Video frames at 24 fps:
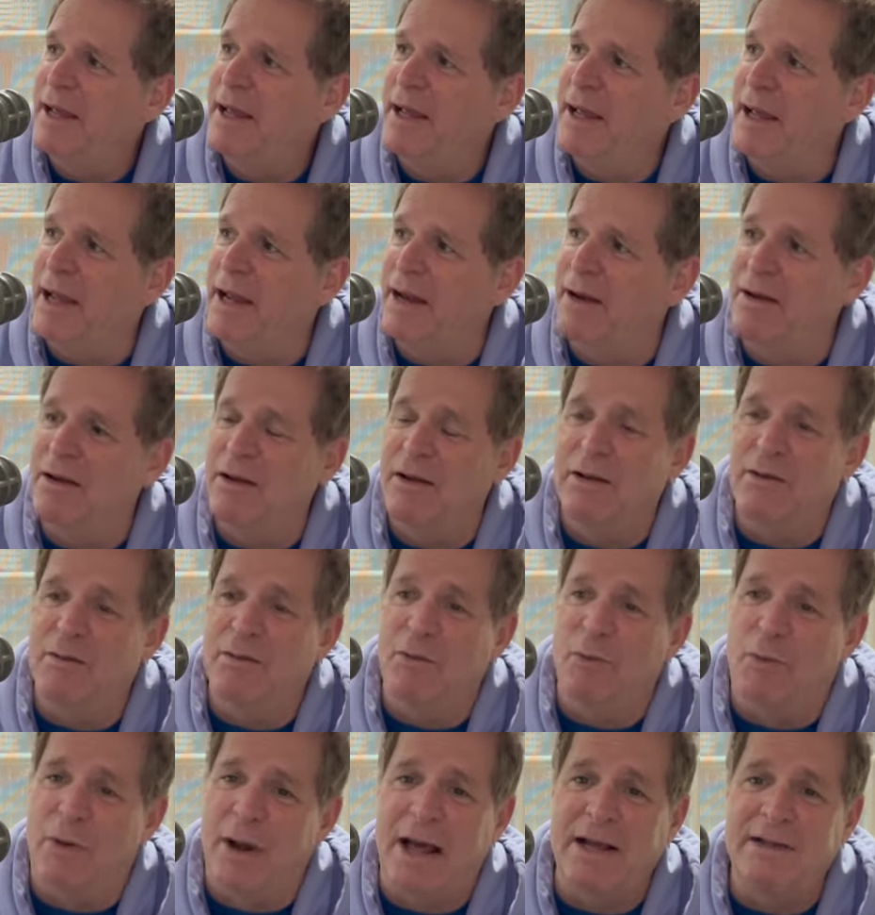And
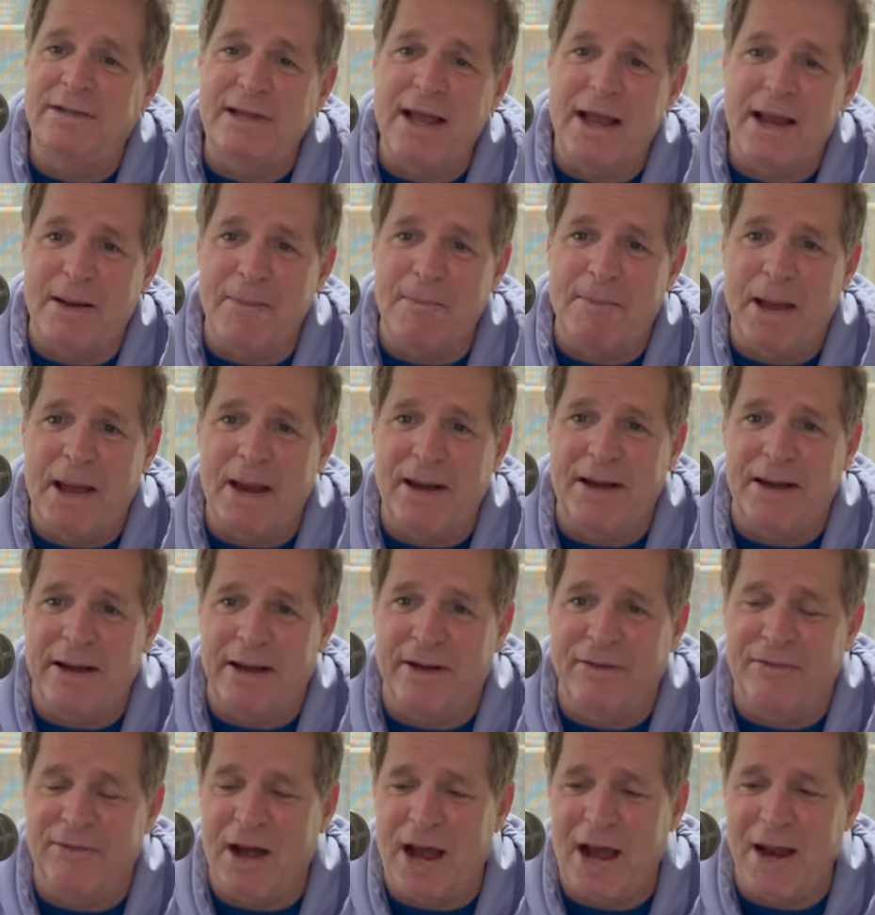when I say
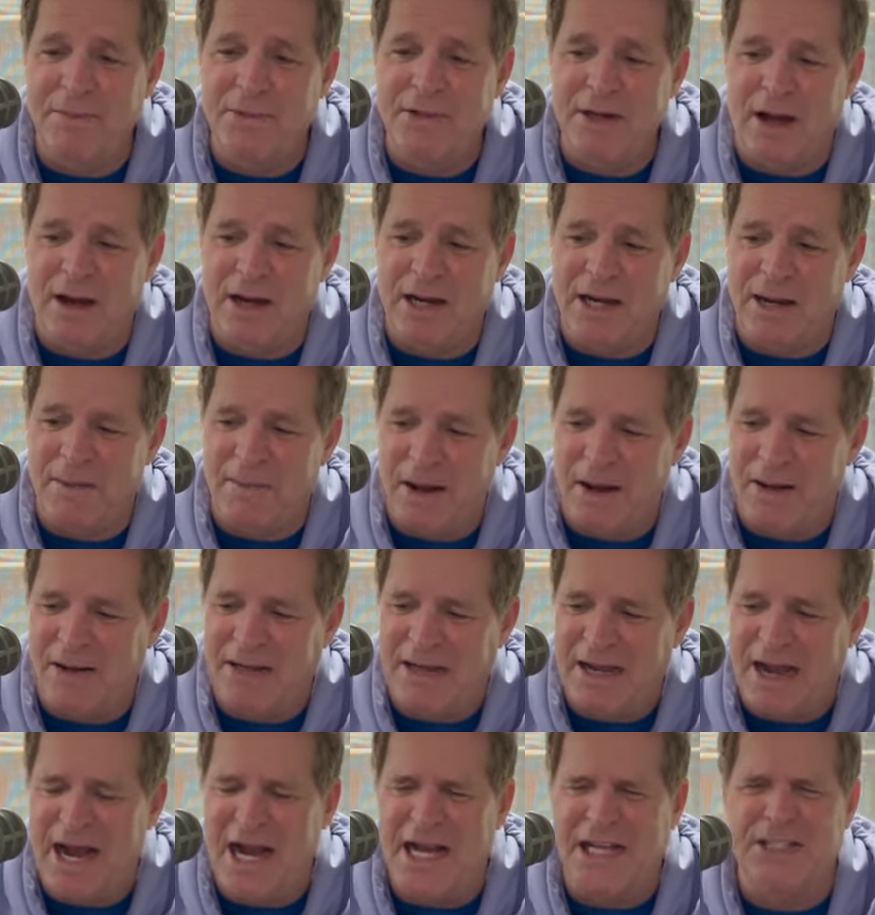competitive, I'm talking about
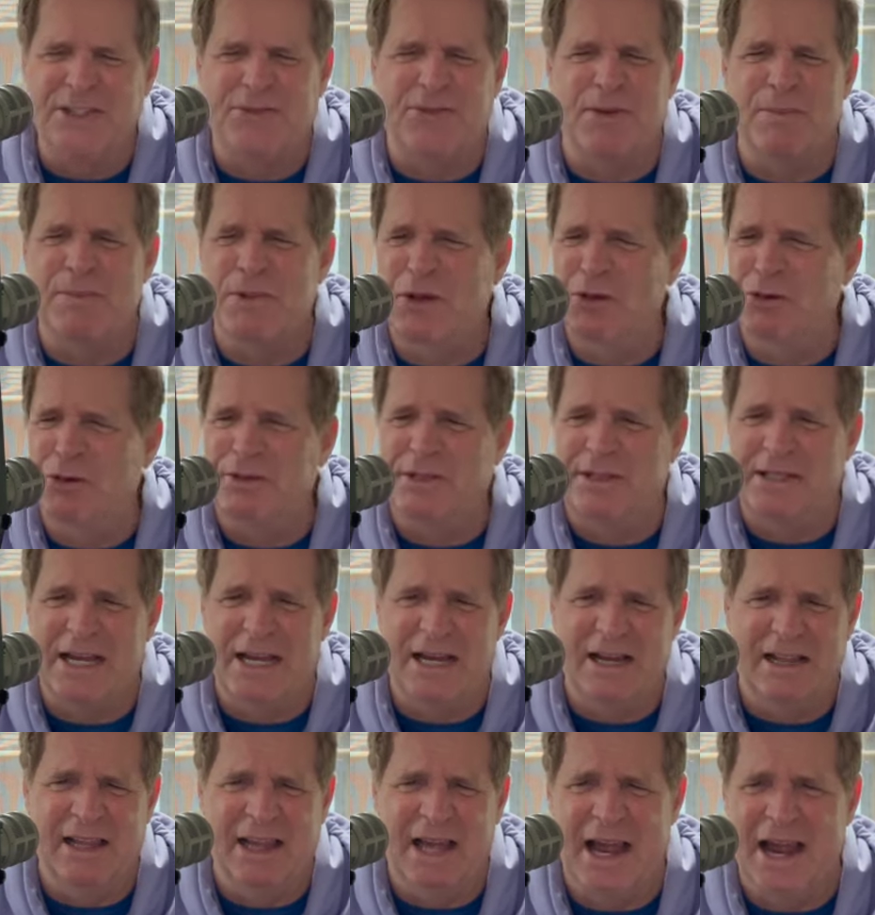guys from
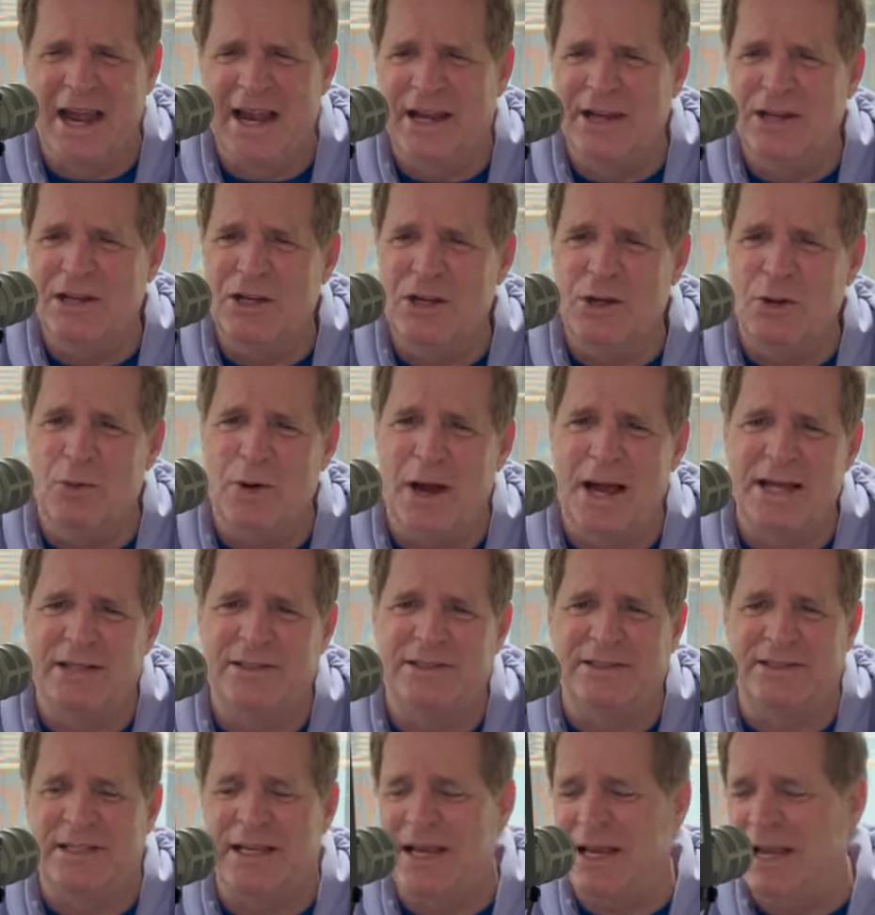UCLA and
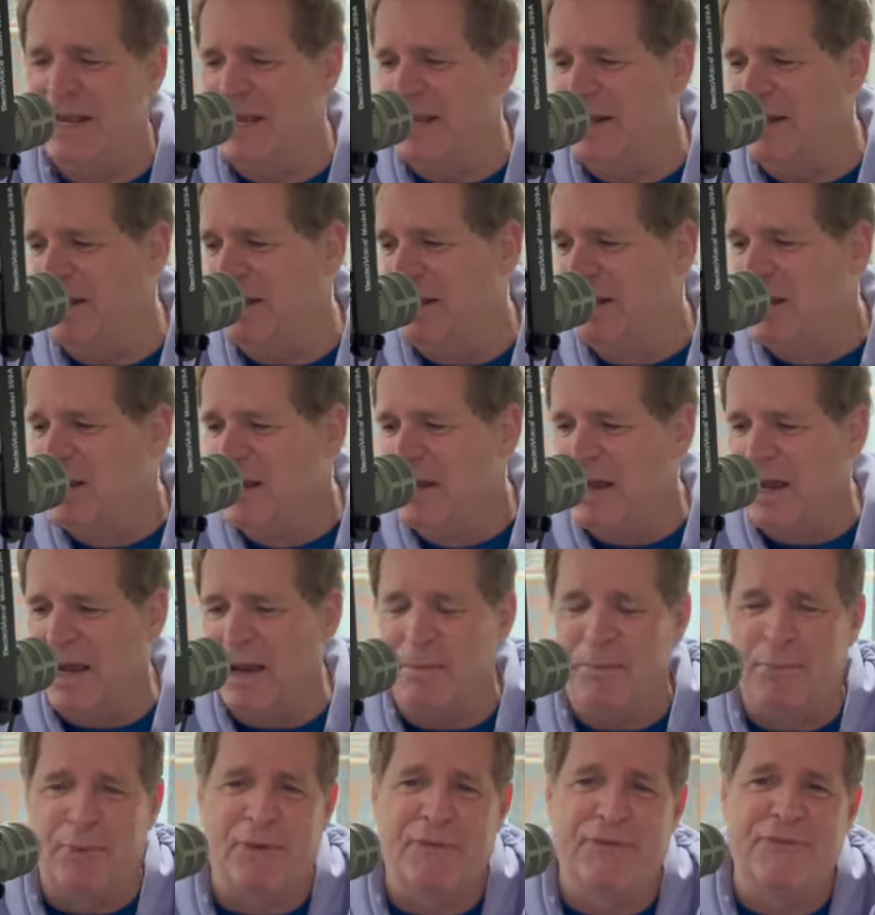USC
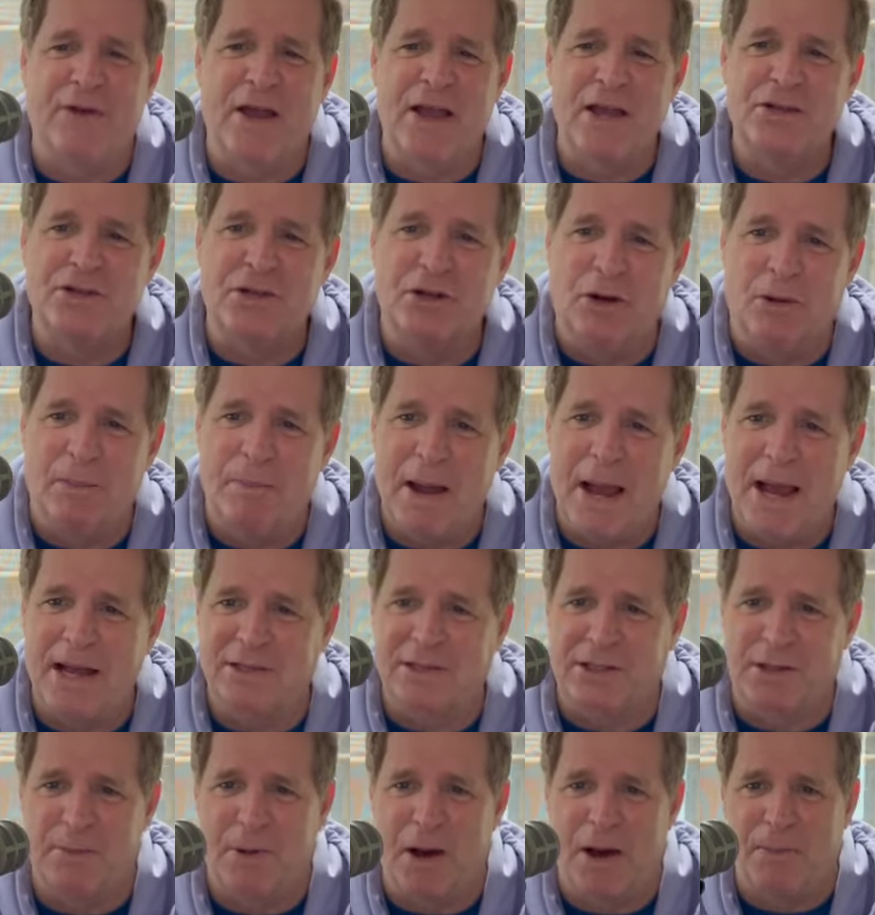and professional
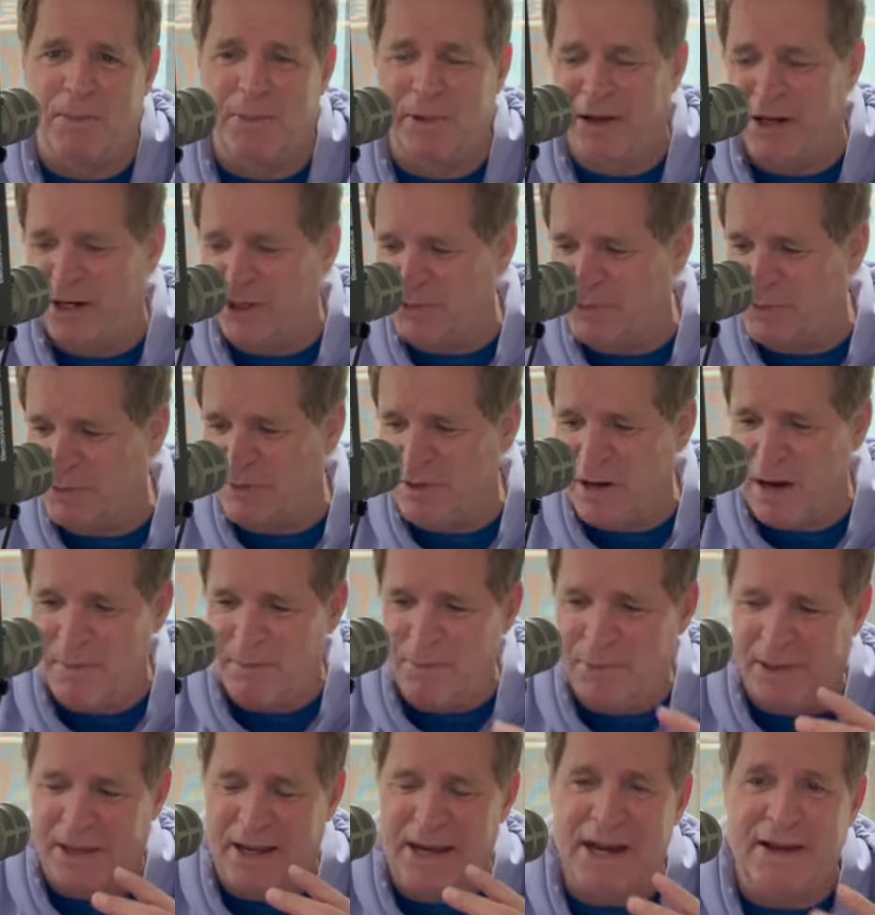basketball players would come
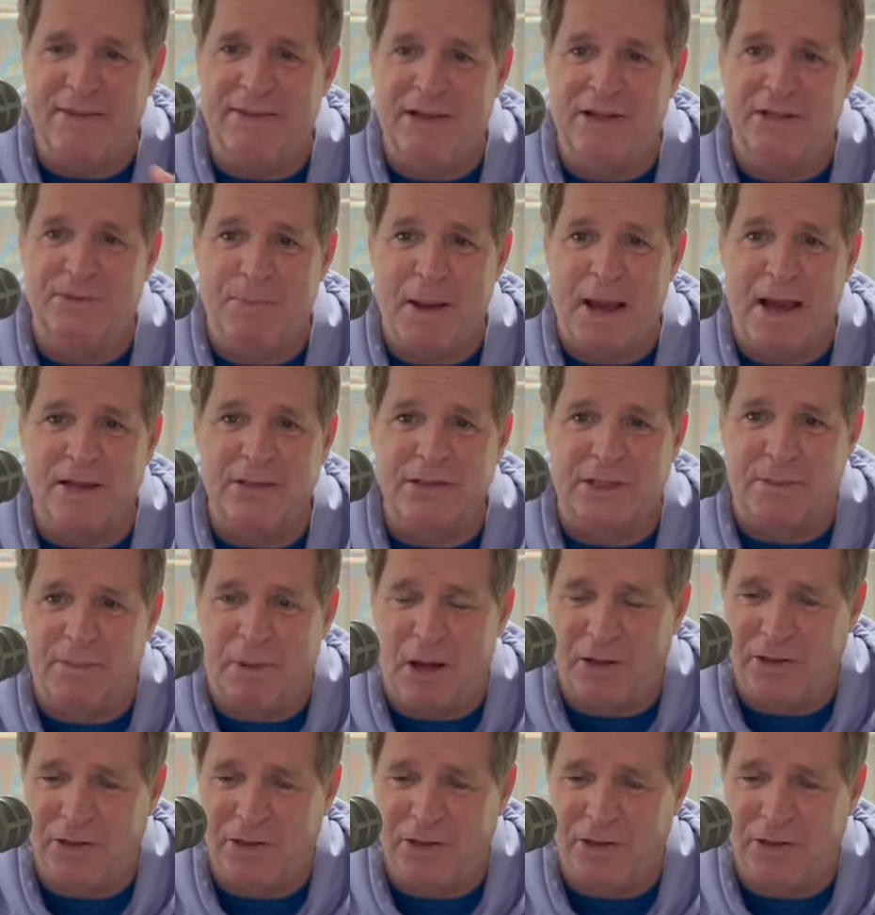play in these basketball